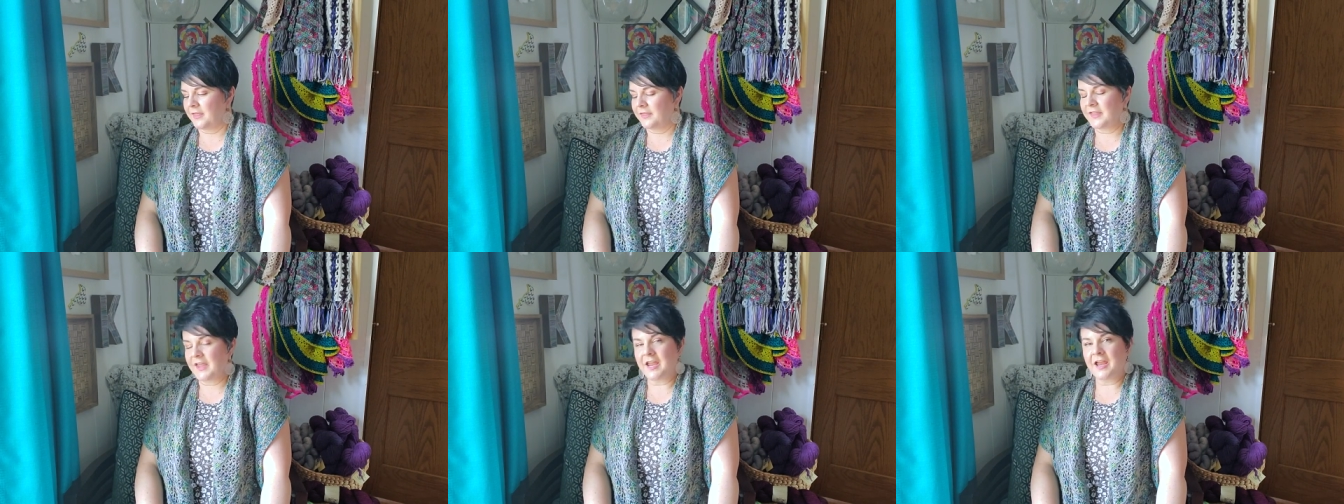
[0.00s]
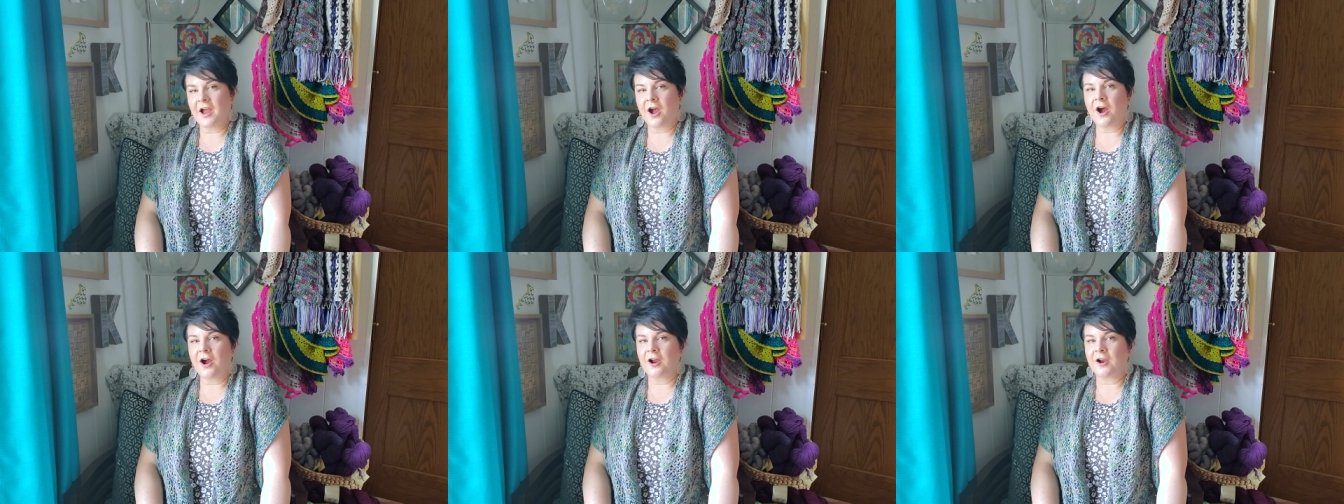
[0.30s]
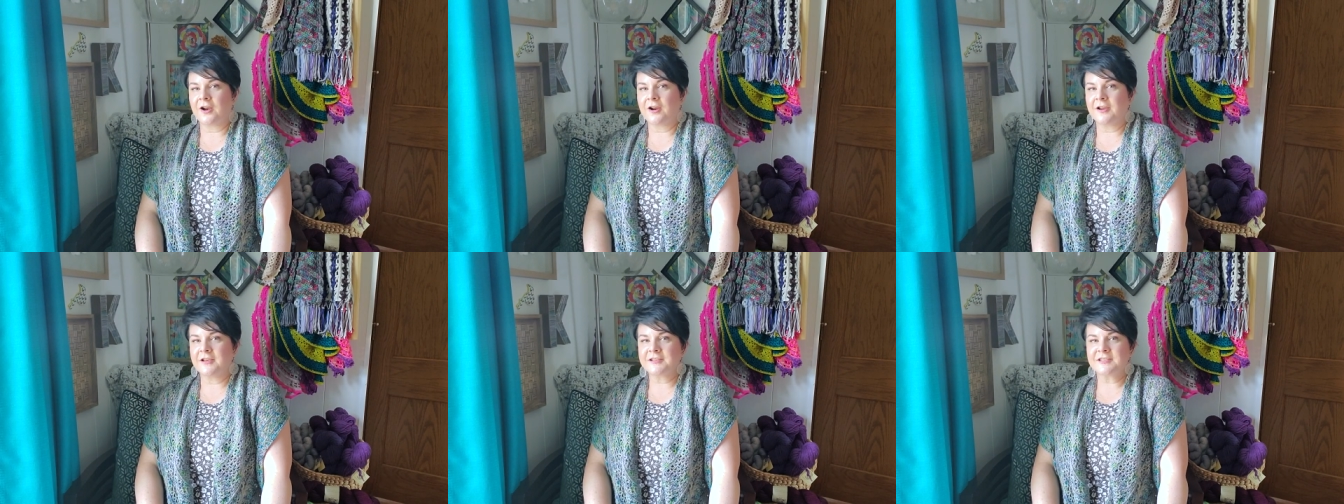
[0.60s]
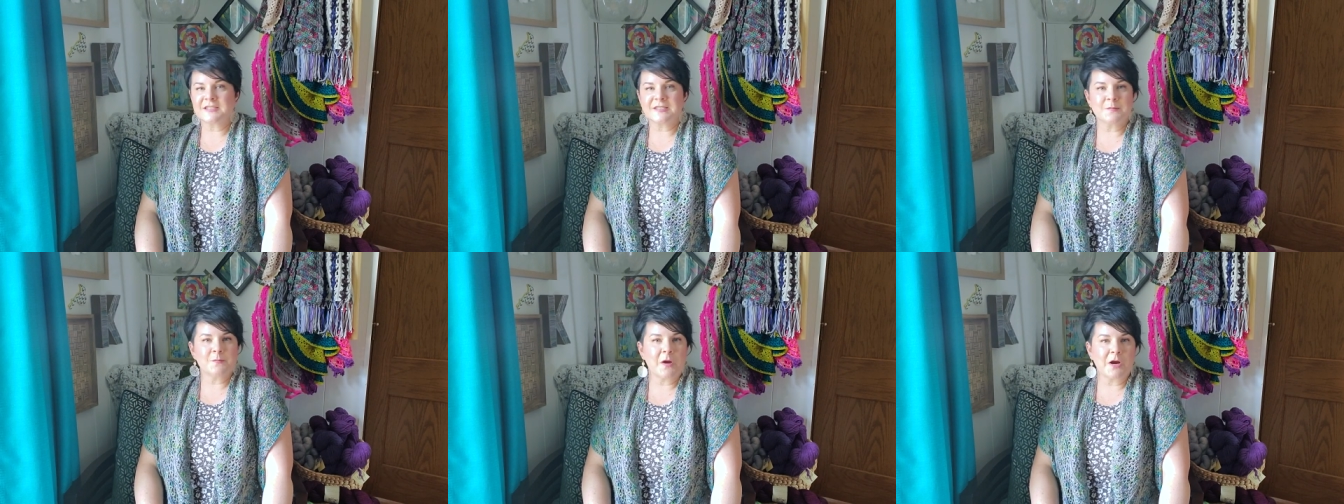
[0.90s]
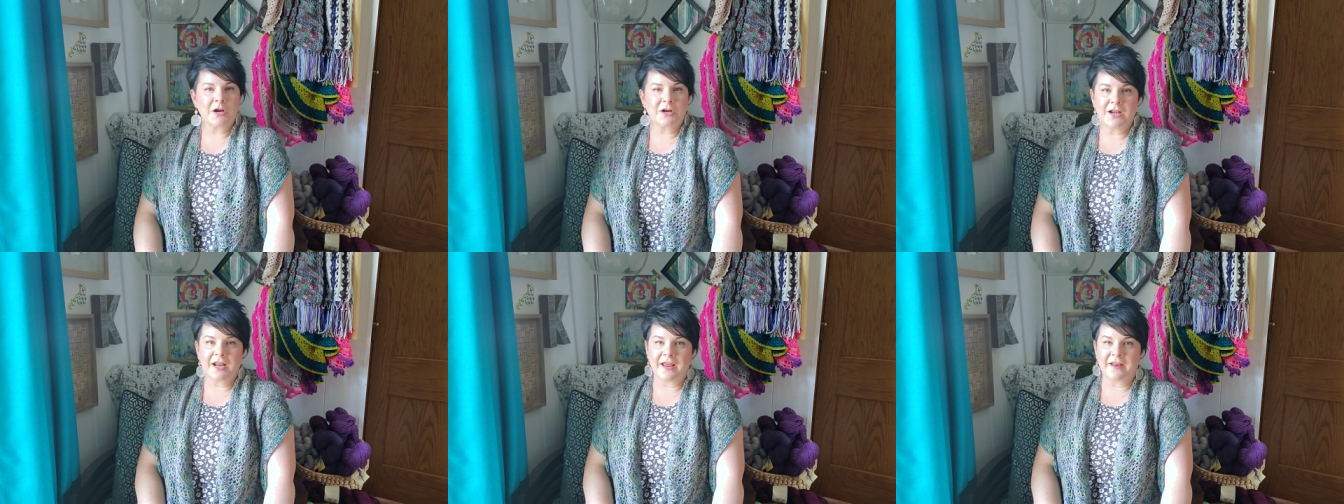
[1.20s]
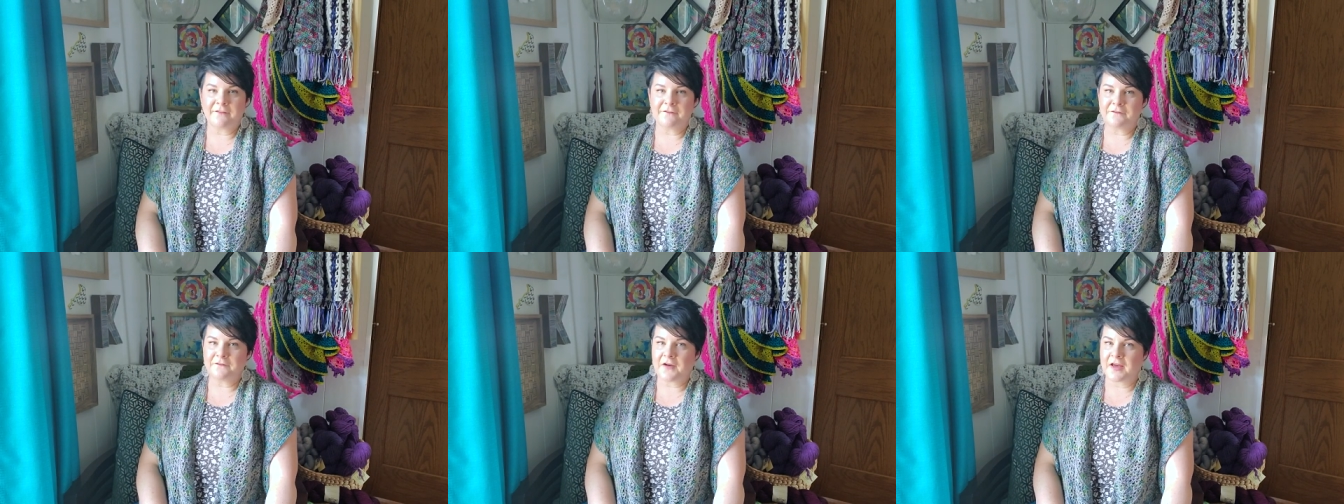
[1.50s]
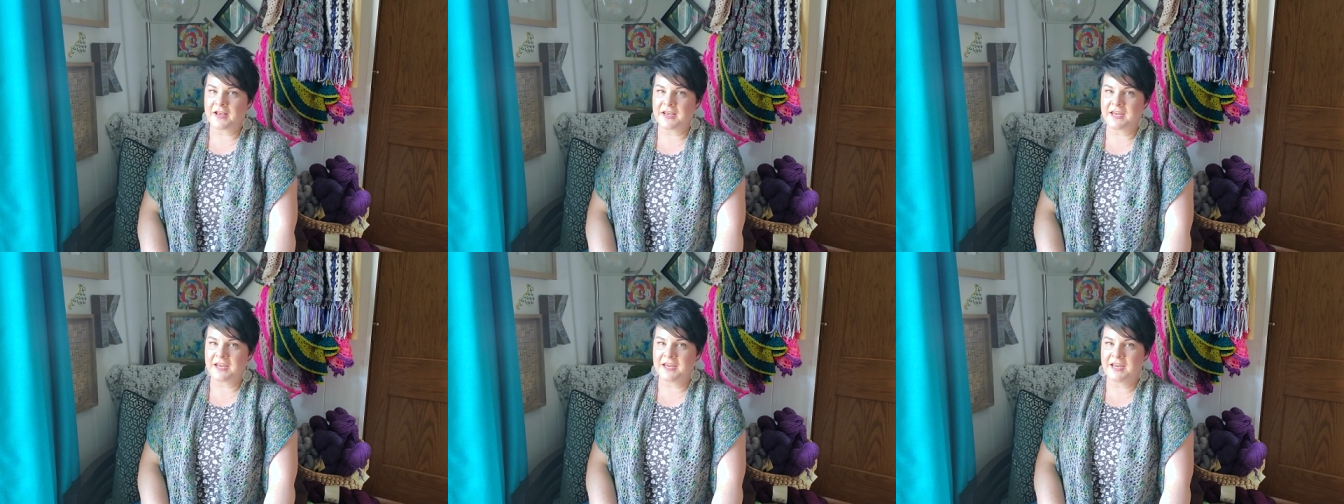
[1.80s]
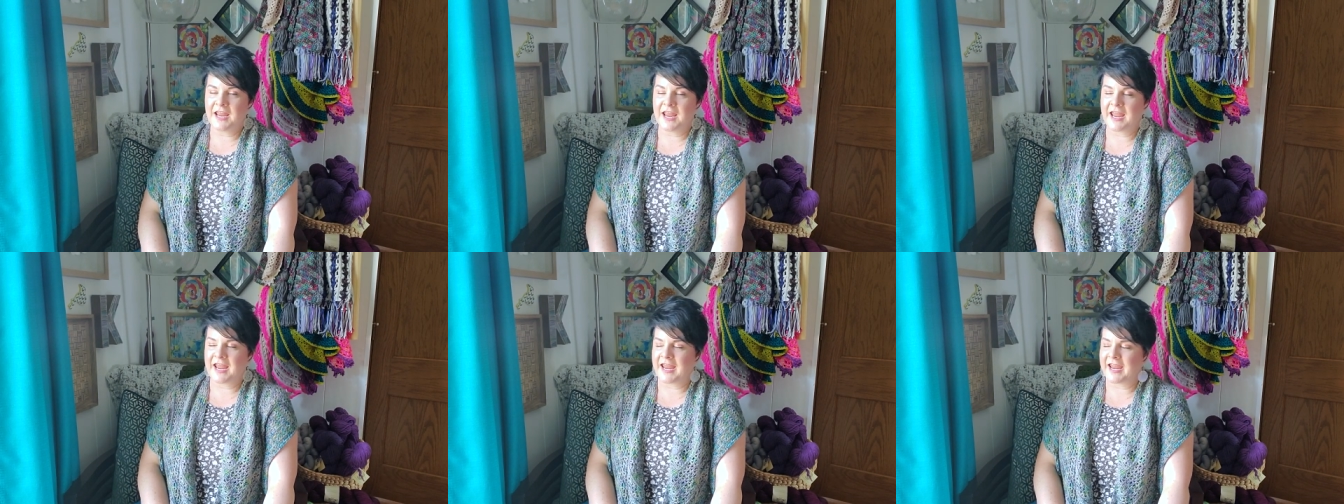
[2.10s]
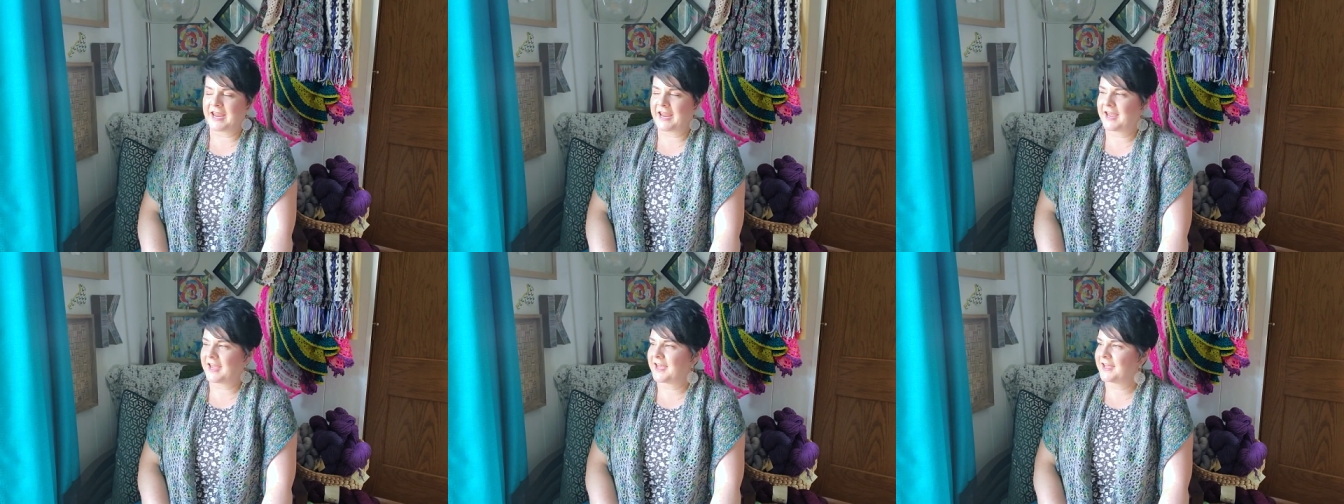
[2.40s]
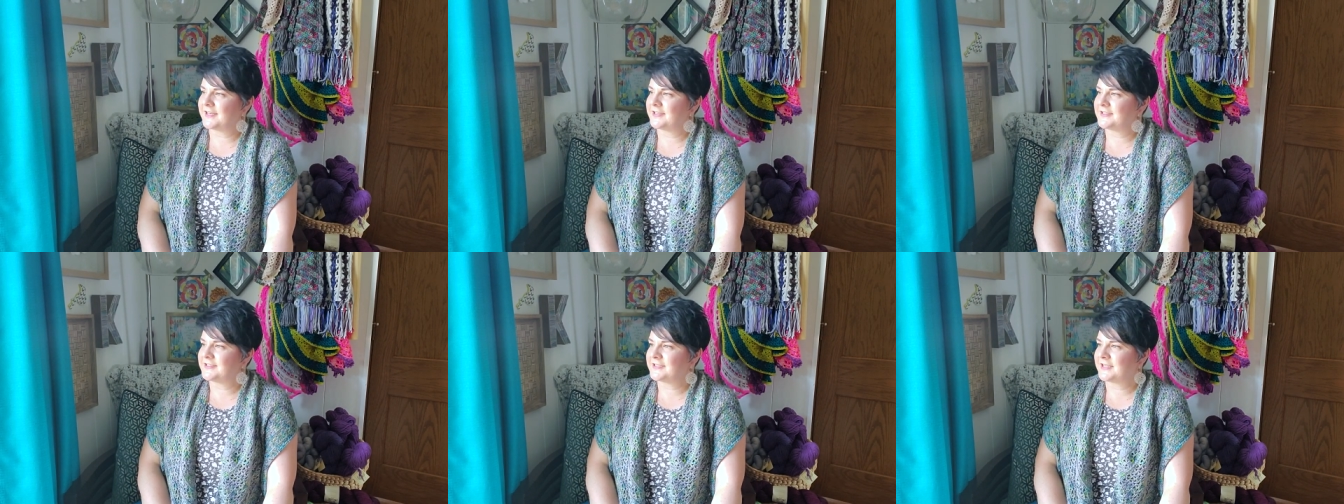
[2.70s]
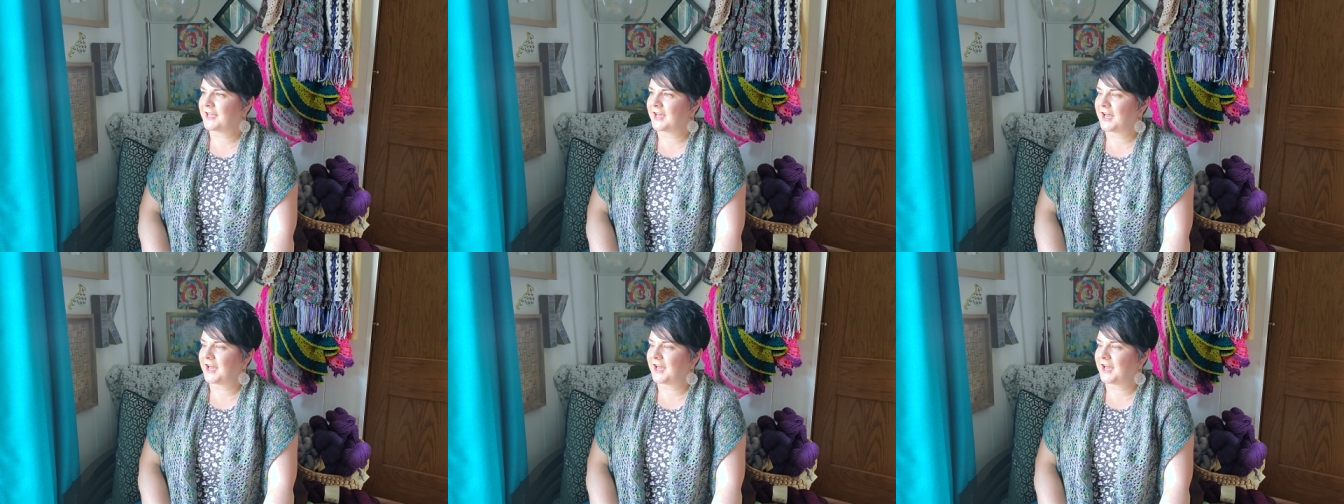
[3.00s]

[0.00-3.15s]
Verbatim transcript: They are smart and funny and